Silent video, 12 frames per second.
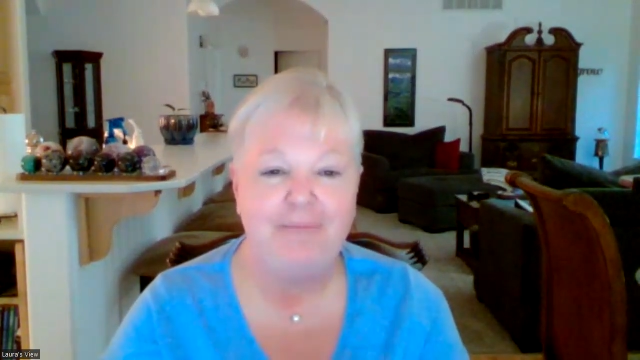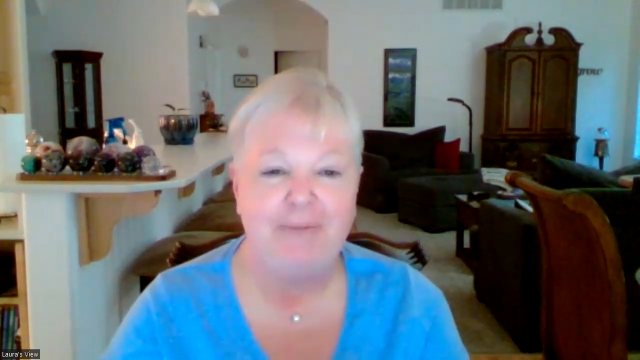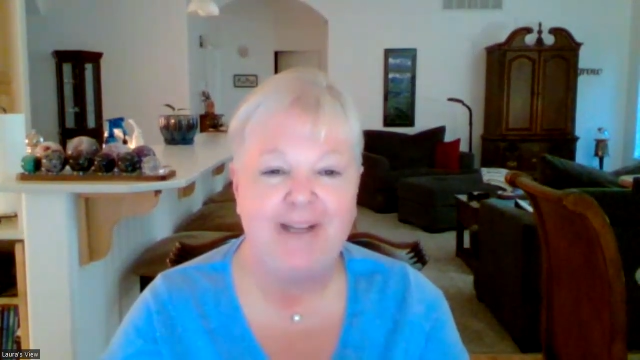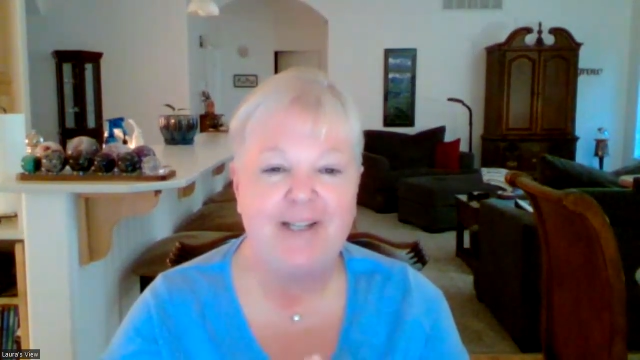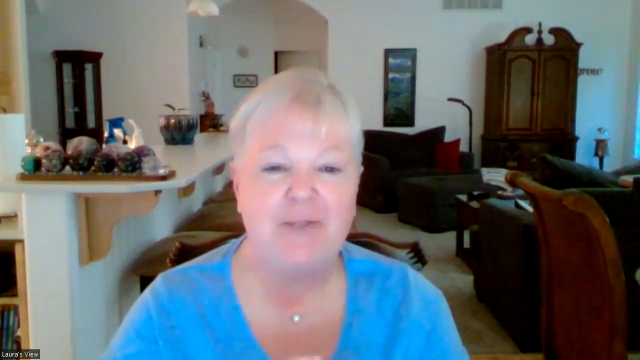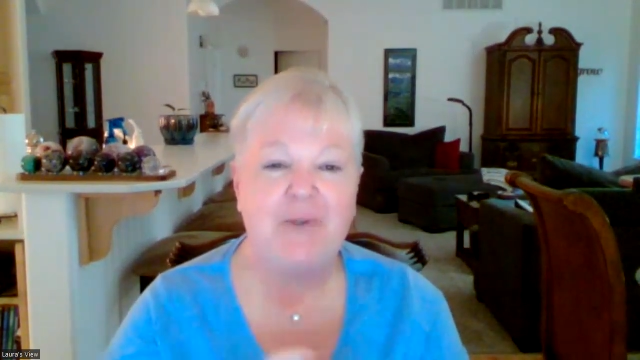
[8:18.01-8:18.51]

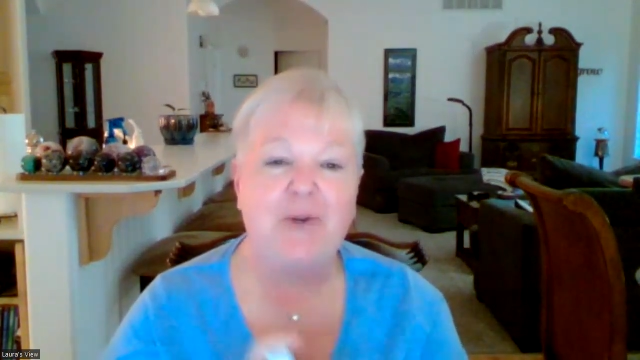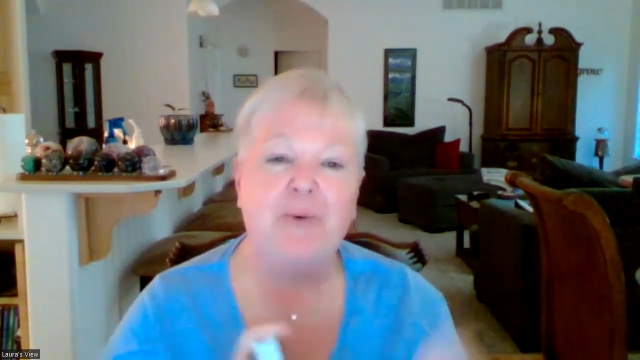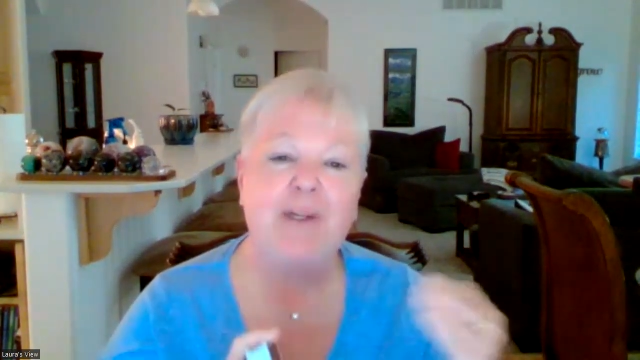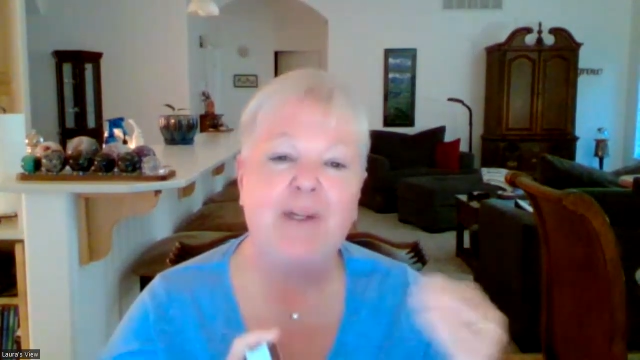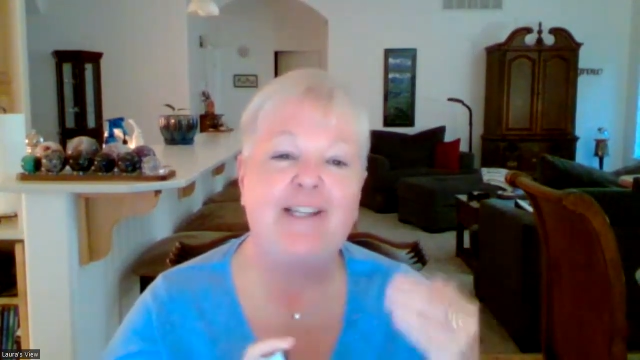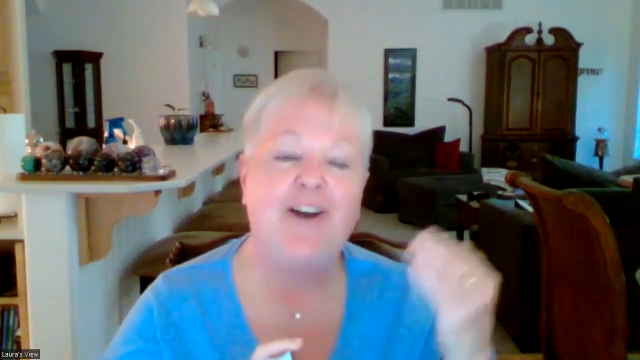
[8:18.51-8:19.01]
because you're
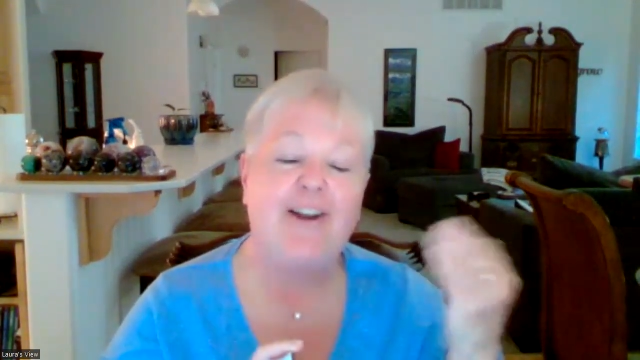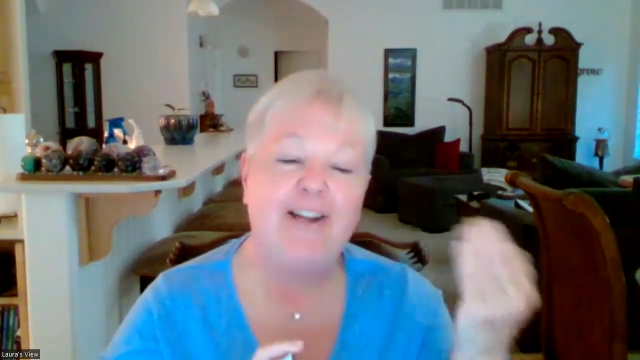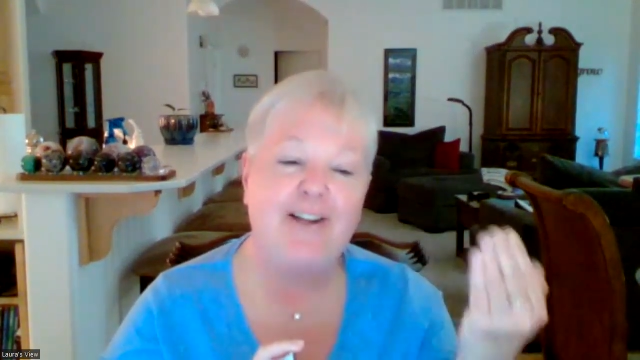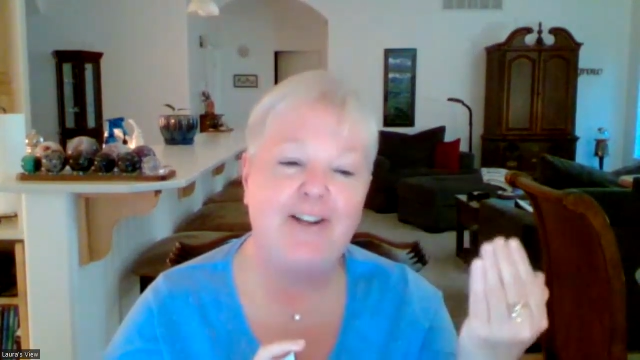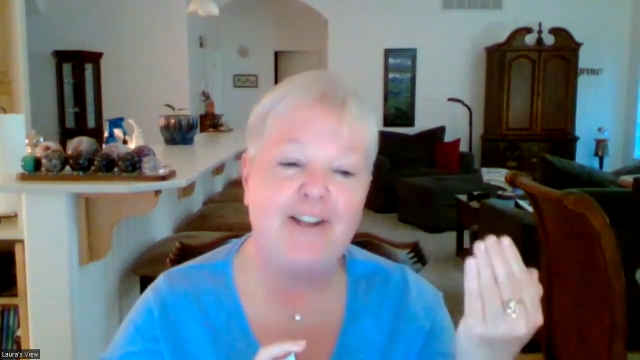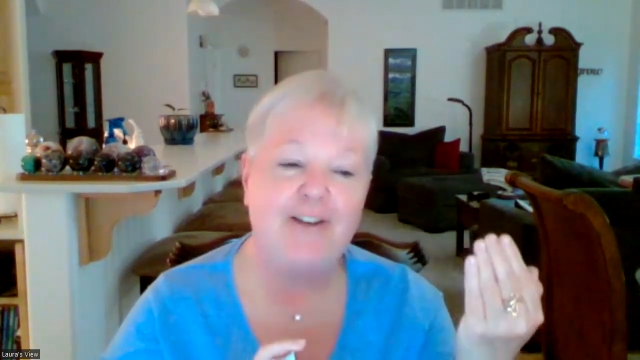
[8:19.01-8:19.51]
really
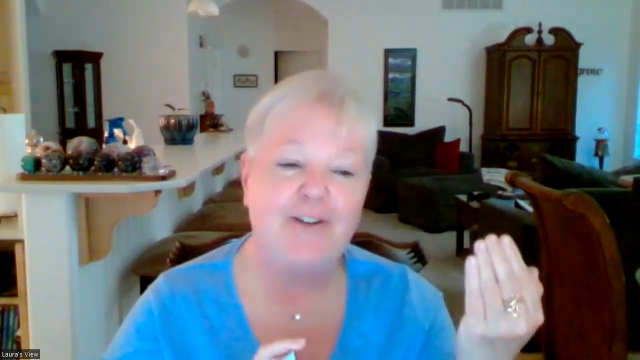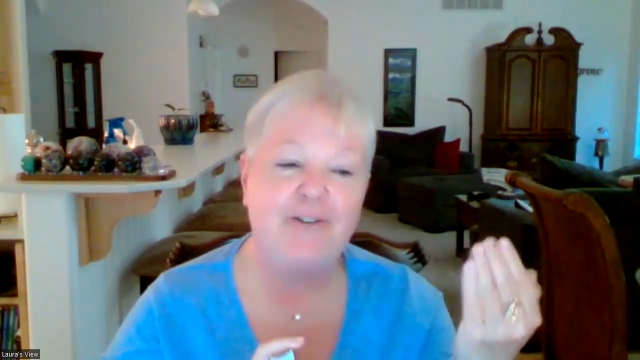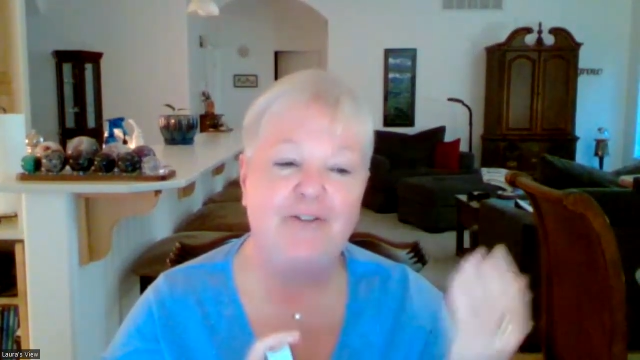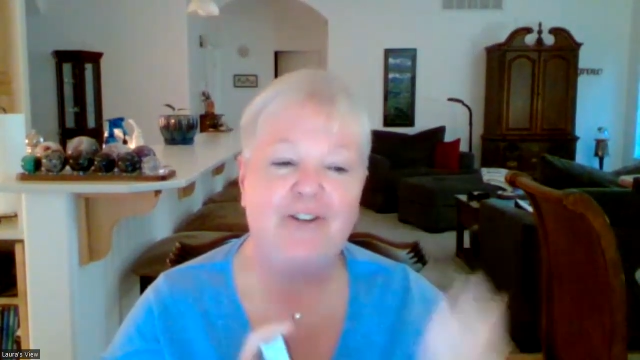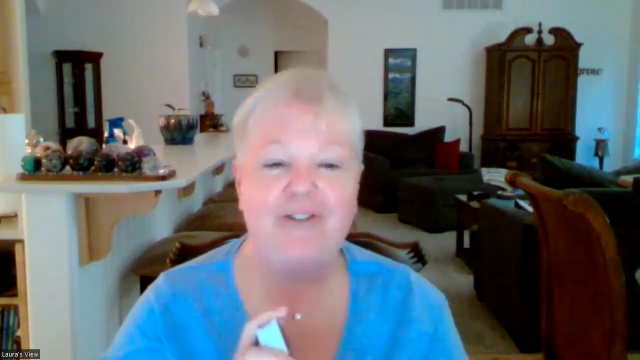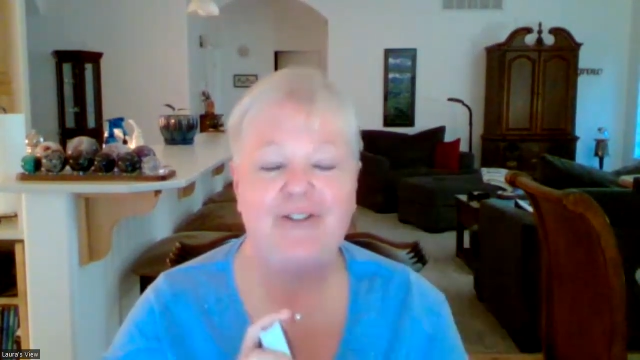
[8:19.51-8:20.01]
talking to the
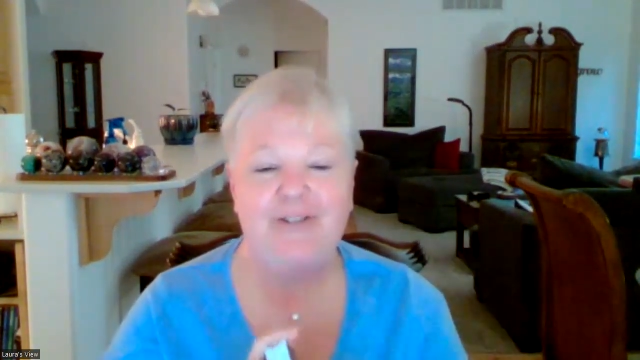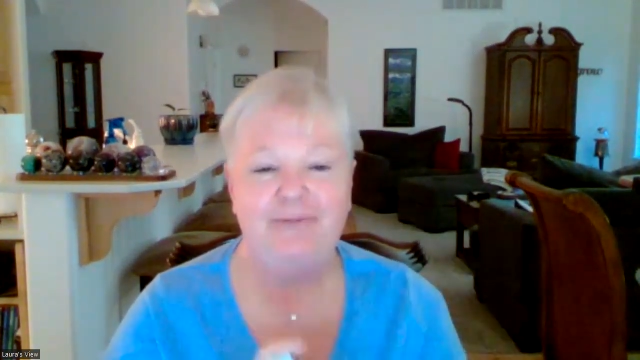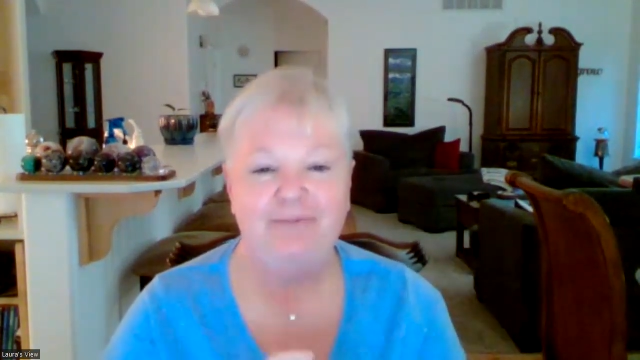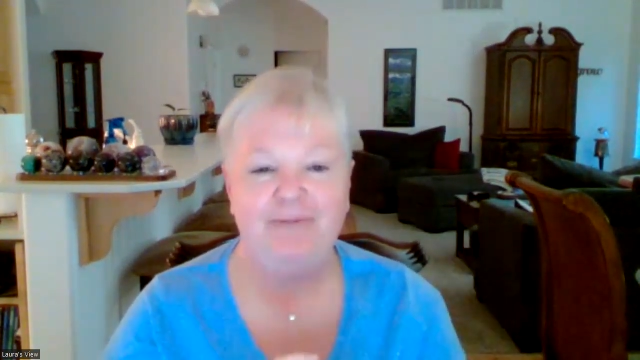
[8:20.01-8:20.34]
universe.